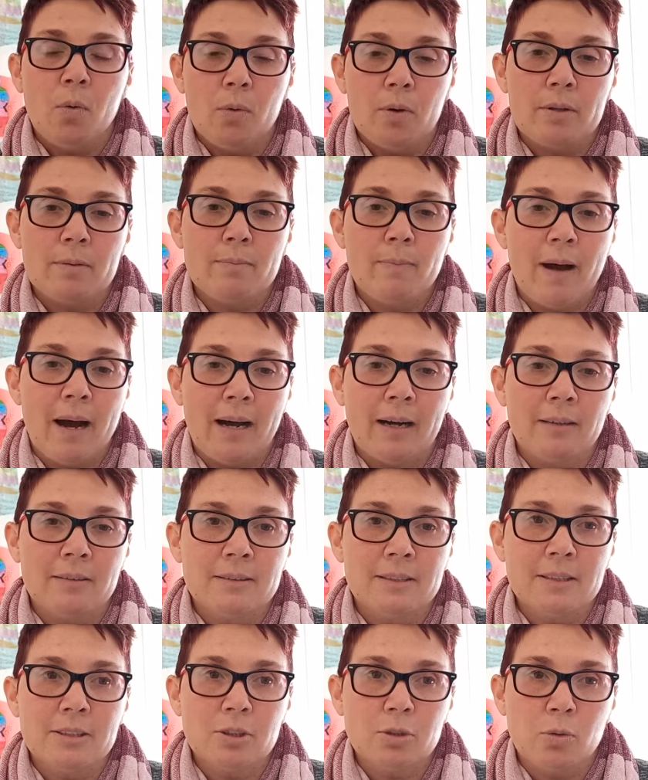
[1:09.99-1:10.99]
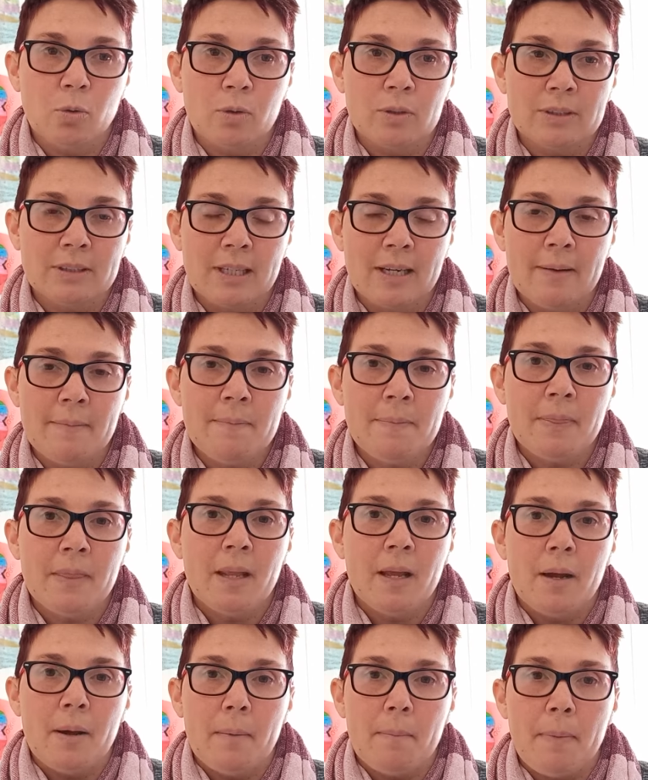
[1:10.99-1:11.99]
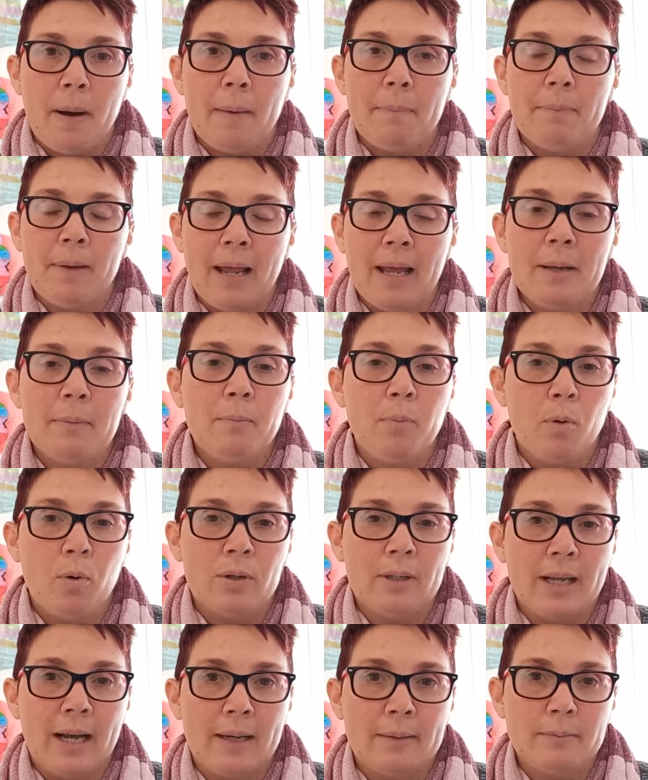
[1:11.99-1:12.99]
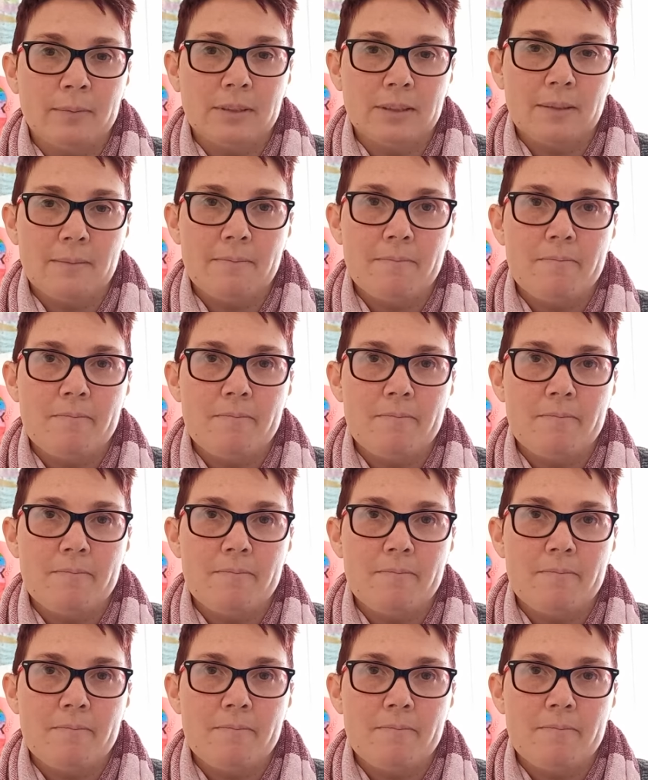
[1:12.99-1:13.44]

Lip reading: with my eldest daughter by playing board games.